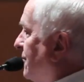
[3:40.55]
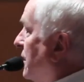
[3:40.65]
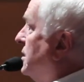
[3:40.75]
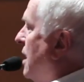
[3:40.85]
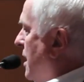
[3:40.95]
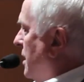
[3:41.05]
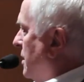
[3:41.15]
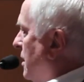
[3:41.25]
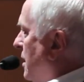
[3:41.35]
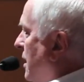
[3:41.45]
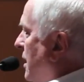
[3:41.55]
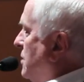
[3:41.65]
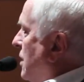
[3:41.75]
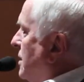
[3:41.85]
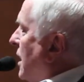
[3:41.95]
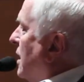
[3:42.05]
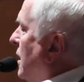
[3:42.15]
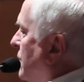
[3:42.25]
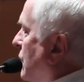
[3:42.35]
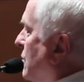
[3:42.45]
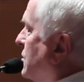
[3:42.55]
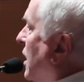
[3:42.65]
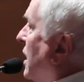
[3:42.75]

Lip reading: and he died. It's that there is